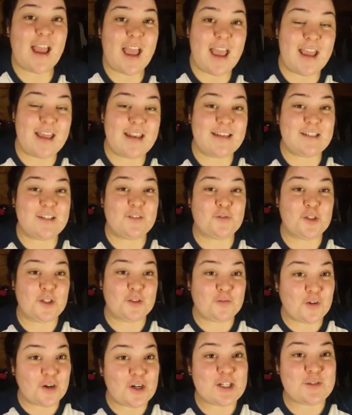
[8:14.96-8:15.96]
And for the
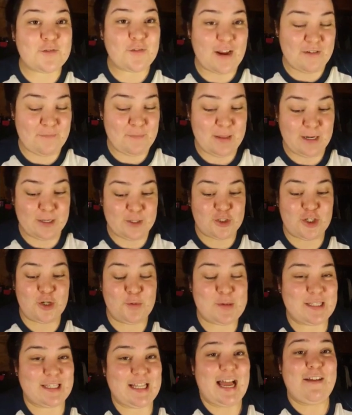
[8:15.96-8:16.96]
first 5 minutes, she
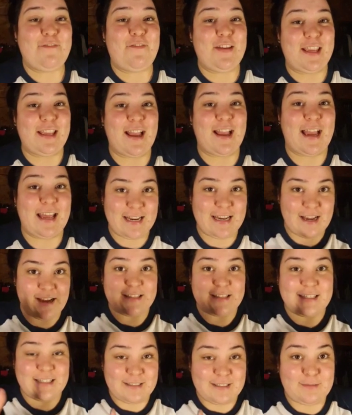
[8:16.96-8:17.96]
was laughing at
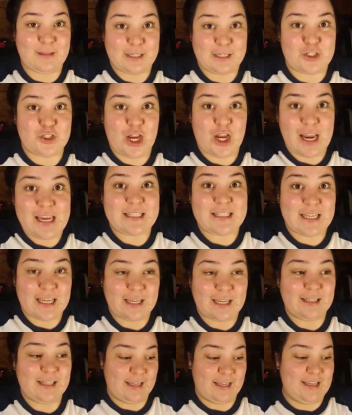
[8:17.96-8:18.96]
us, like,
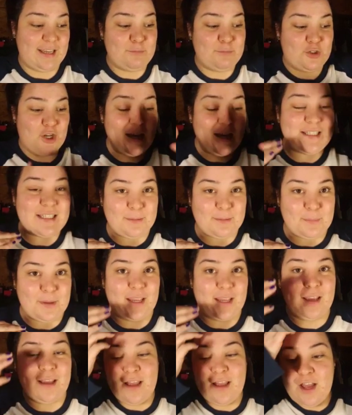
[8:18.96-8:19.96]
him chasing
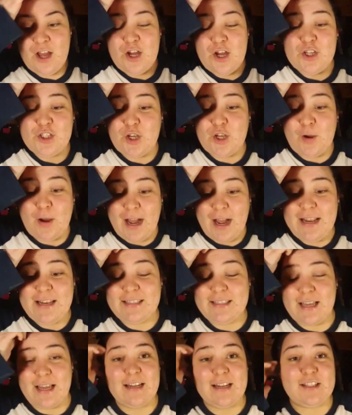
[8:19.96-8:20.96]
me. So I
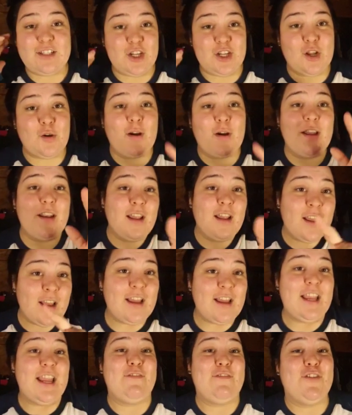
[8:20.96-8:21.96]
decided, you know what?
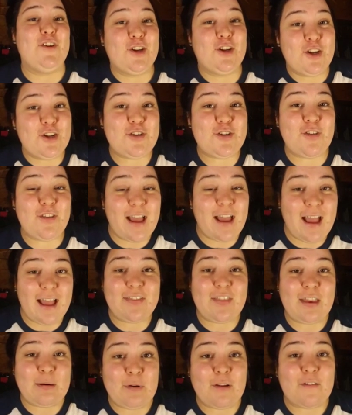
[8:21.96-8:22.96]
If you're going to do that,
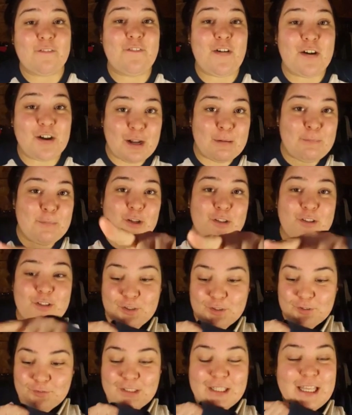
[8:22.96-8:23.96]
then I'm going to fuck up your
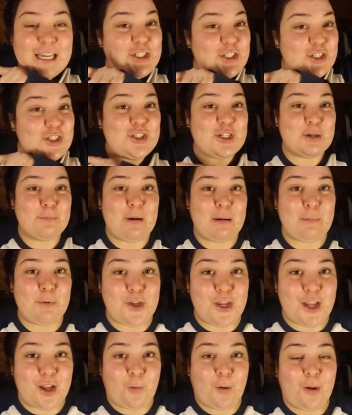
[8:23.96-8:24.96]
little relationship bubble
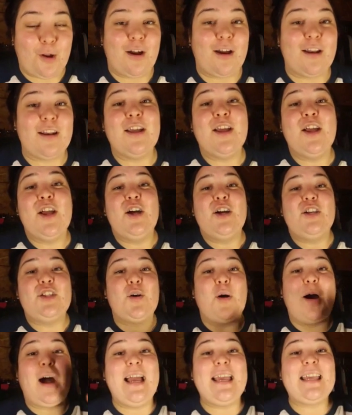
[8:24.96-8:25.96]
you got going on.
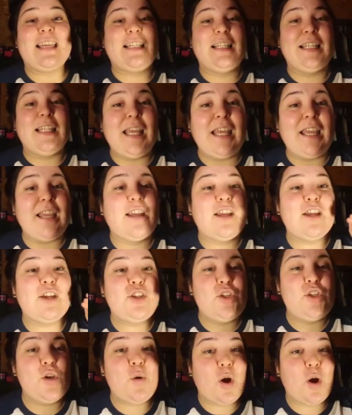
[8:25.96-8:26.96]
So I cling
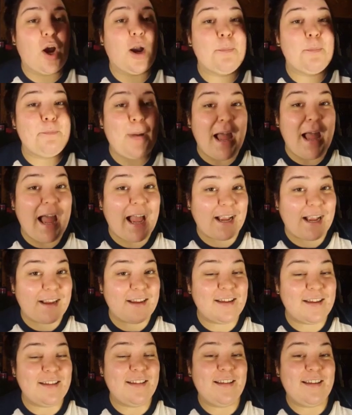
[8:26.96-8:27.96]
to her
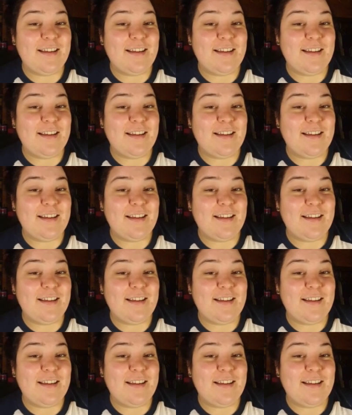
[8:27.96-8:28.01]
back.